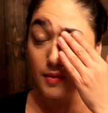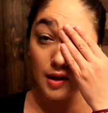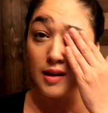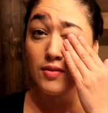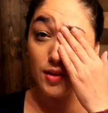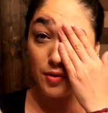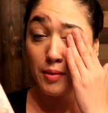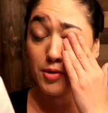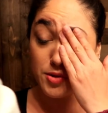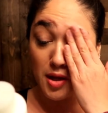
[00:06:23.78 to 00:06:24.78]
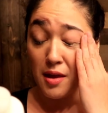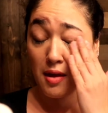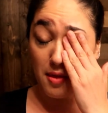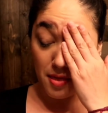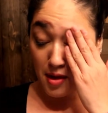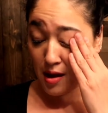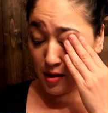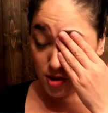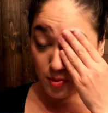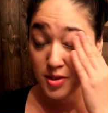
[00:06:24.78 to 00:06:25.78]
And even though I'm using
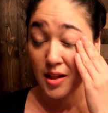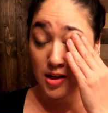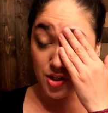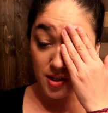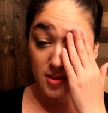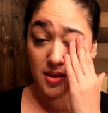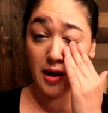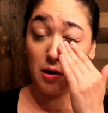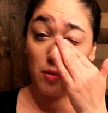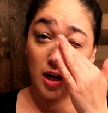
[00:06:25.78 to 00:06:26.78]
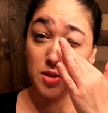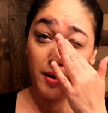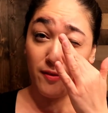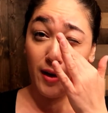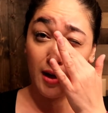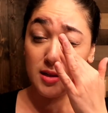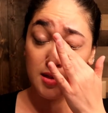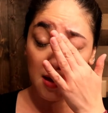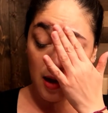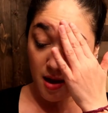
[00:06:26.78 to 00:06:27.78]
the Dermatologica today to wash my face,